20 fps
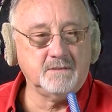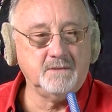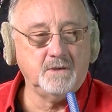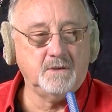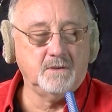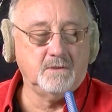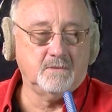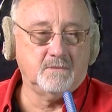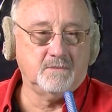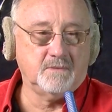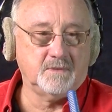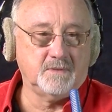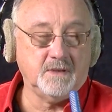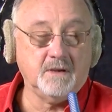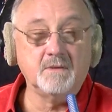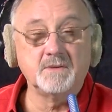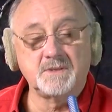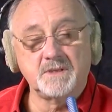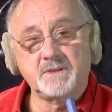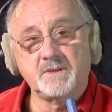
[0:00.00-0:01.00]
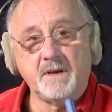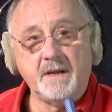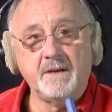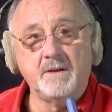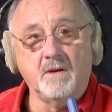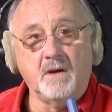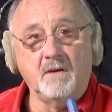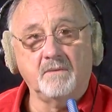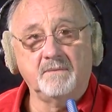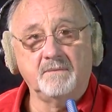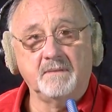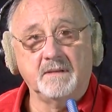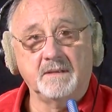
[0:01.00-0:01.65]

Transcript: there's a trade-off.